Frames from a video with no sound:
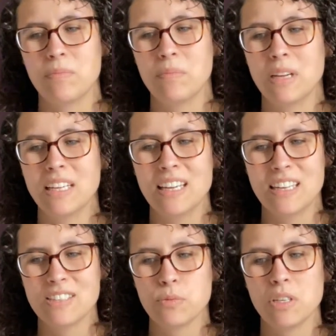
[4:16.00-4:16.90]
Again,
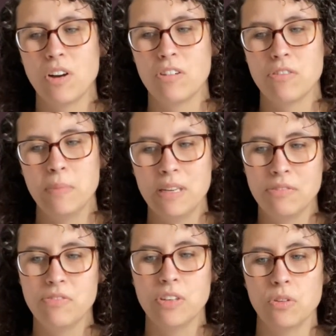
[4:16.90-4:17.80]
it's really hard for me to
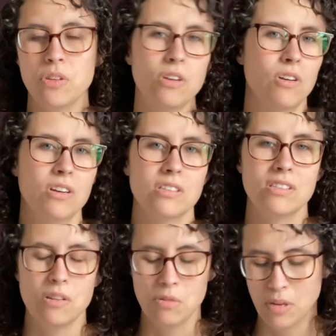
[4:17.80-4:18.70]
feel the yarn,
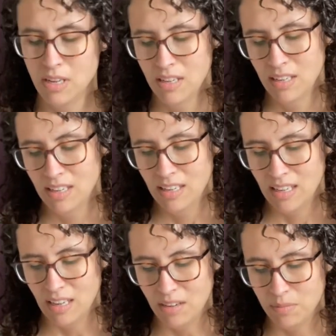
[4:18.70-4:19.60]
so
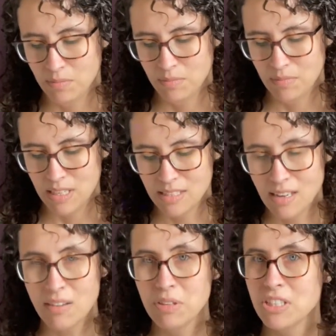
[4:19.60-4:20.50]
it's
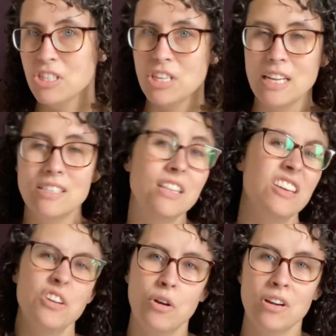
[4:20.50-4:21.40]
not really shade to the
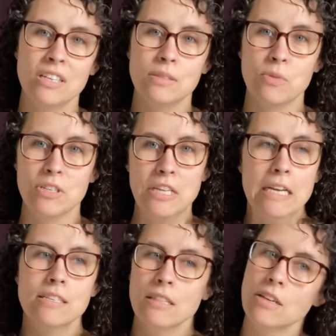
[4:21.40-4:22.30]
yarn, it's more
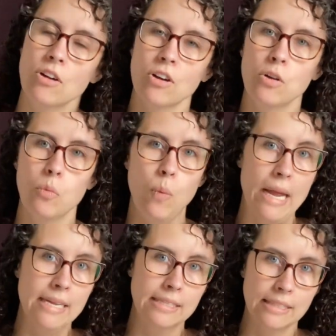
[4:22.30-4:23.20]
shade to the yarn
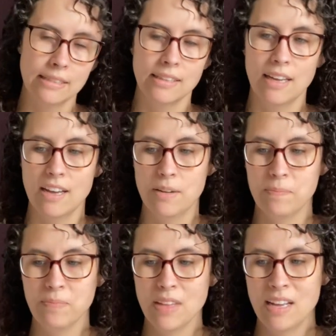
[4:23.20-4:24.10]
weight.
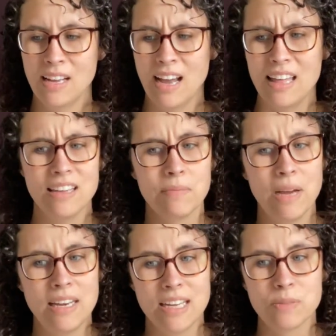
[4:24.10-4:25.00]
I think my
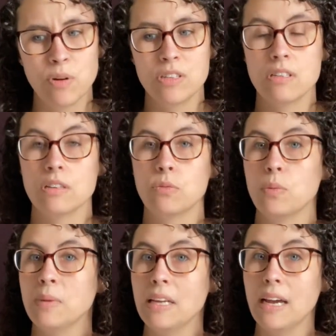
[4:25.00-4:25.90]
next project will
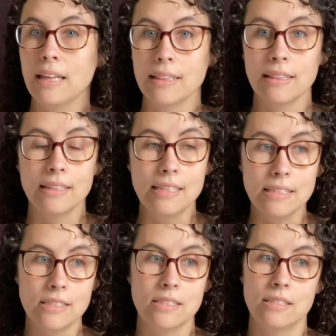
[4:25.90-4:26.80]
be at
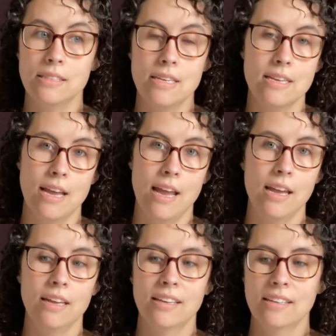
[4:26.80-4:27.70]
least
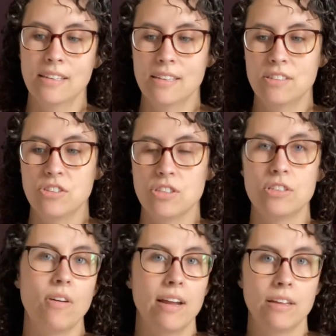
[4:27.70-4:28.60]
DK, just
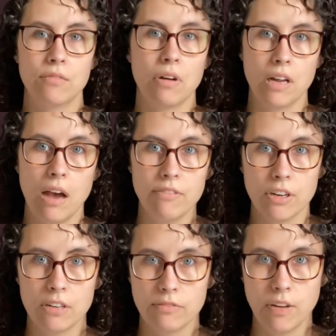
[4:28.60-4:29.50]
so I can
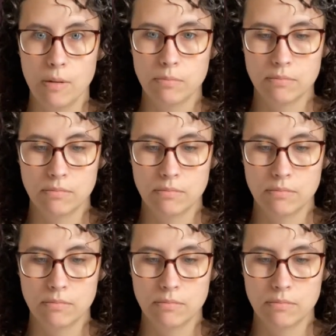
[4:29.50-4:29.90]
recover from